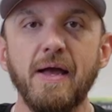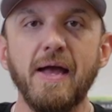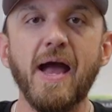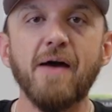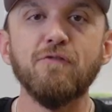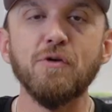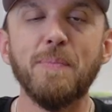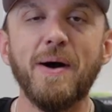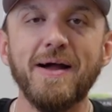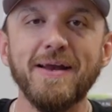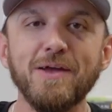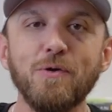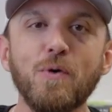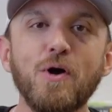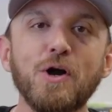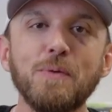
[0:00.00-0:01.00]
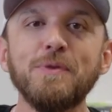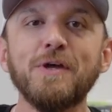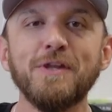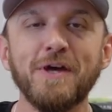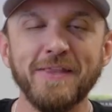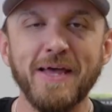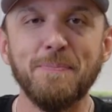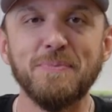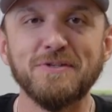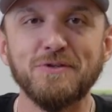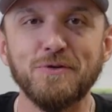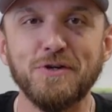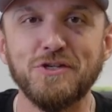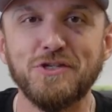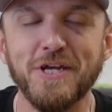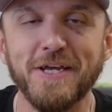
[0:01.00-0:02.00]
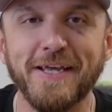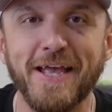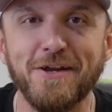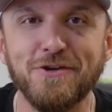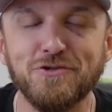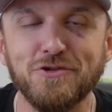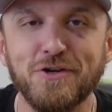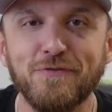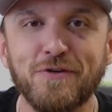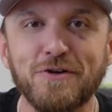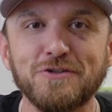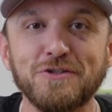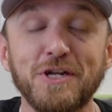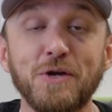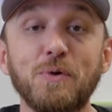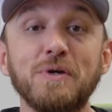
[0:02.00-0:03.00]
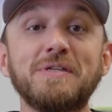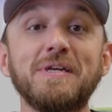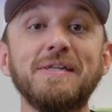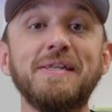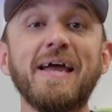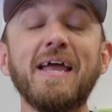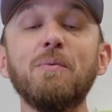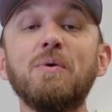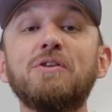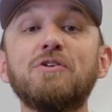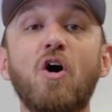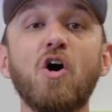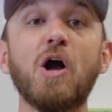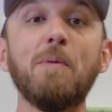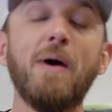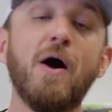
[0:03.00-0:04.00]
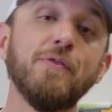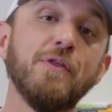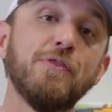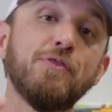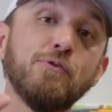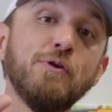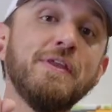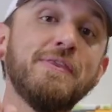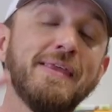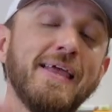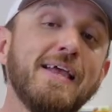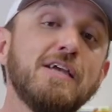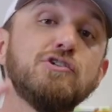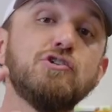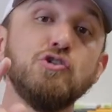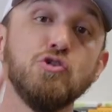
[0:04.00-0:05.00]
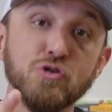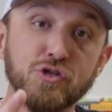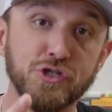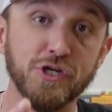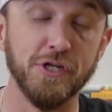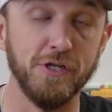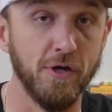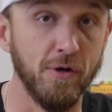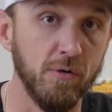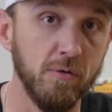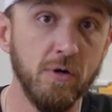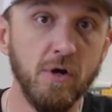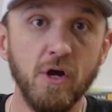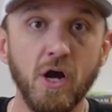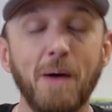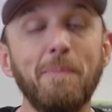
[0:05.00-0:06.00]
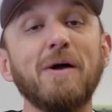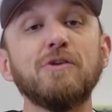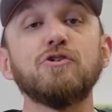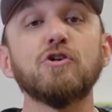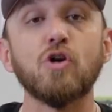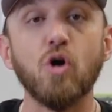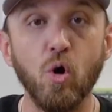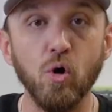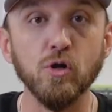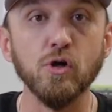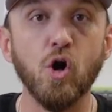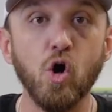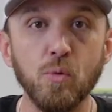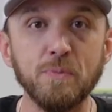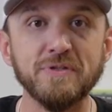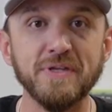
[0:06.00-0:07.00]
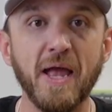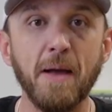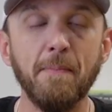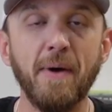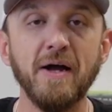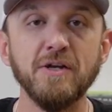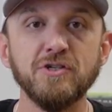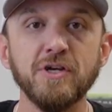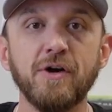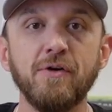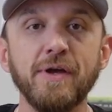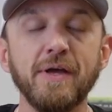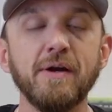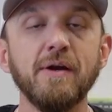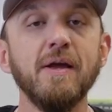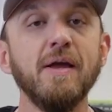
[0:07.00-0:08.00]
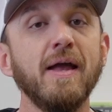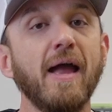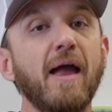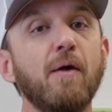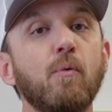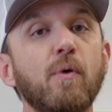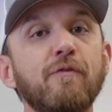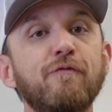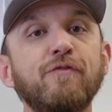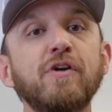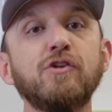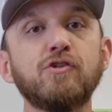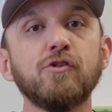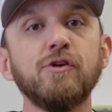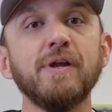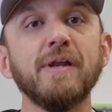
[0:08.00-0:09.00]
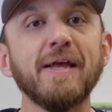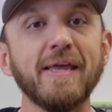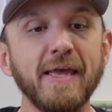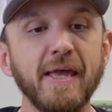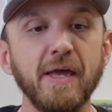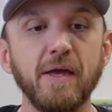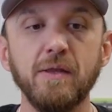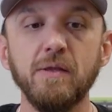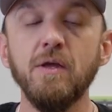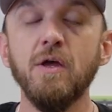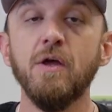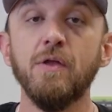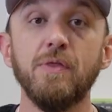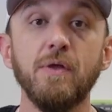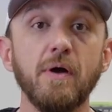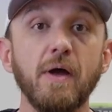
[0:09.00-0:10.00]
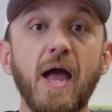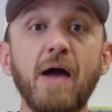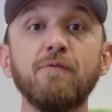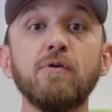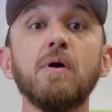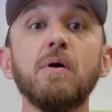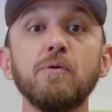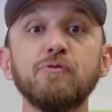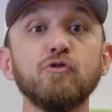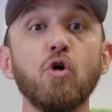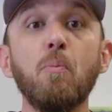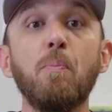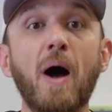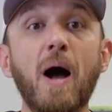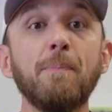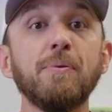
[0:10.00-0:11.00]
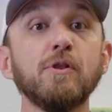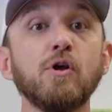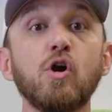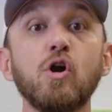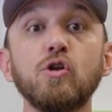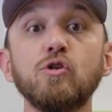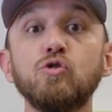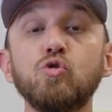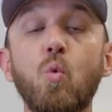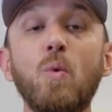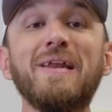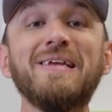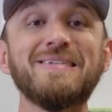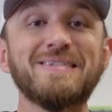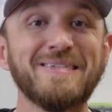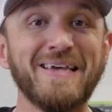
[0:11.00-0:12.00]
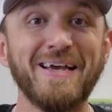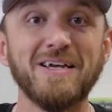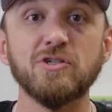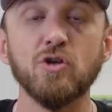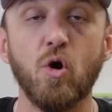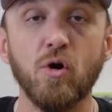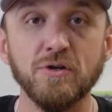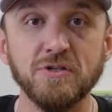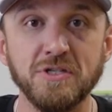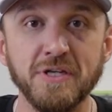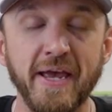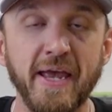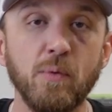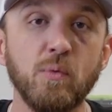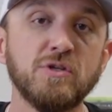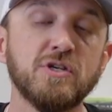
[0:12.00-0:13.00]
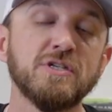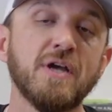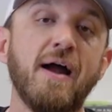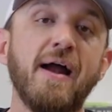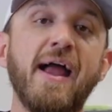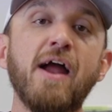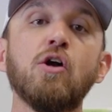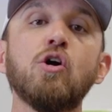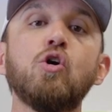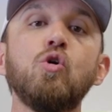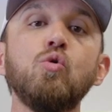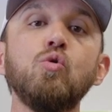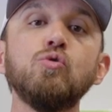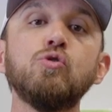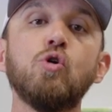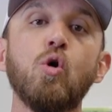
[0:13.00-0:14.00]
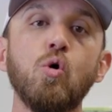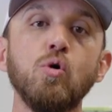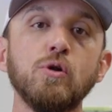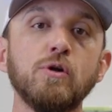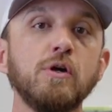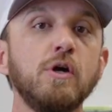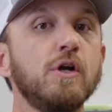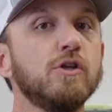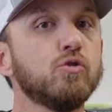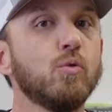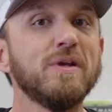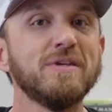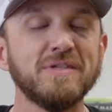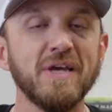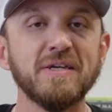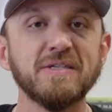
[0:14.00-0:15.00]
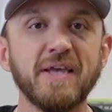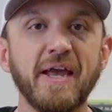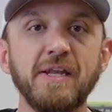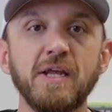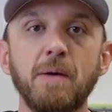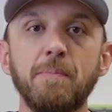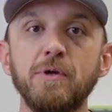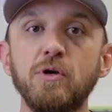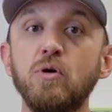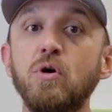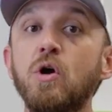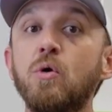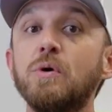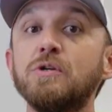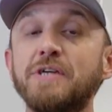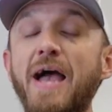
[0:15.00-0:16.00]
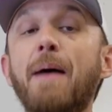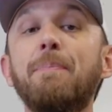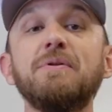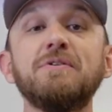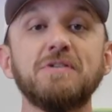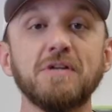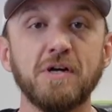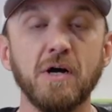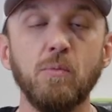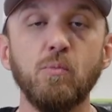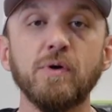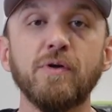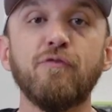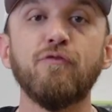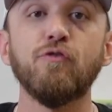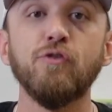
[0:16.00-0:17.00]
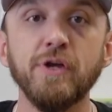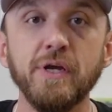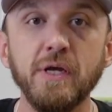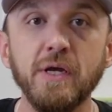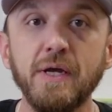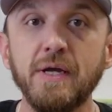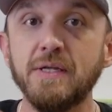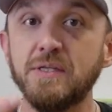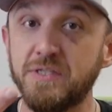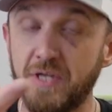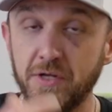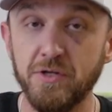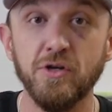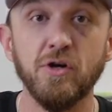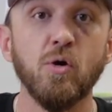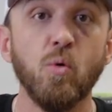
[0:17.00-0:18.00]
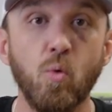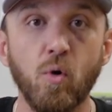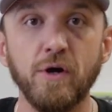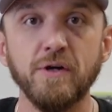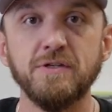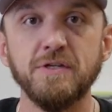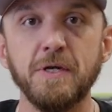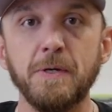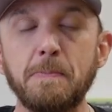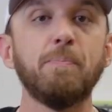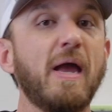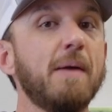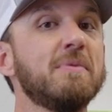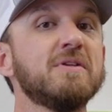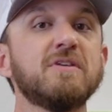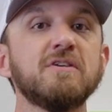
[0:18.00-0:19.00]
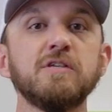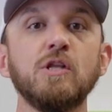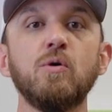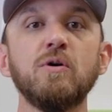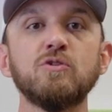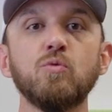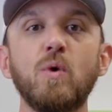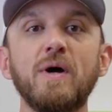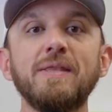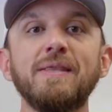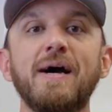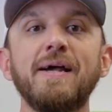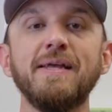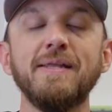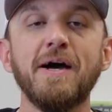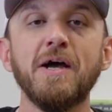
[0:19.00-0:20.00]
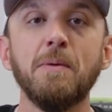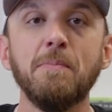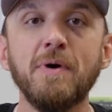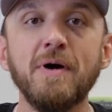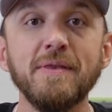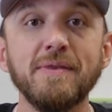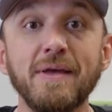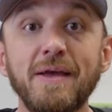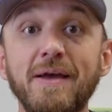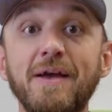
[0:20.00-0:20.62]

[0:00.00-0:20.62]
Hey everybody, welcome to another episode of GenGatorz University, where today we talk about the 3 things you should know about your Kohler home standby generator, and we're featuring again the ever so popular 26 RCA, which is our air-cooled Kohler 26 kW, which happens to come with a free 10-year warranty. Payments as low as $199 a month.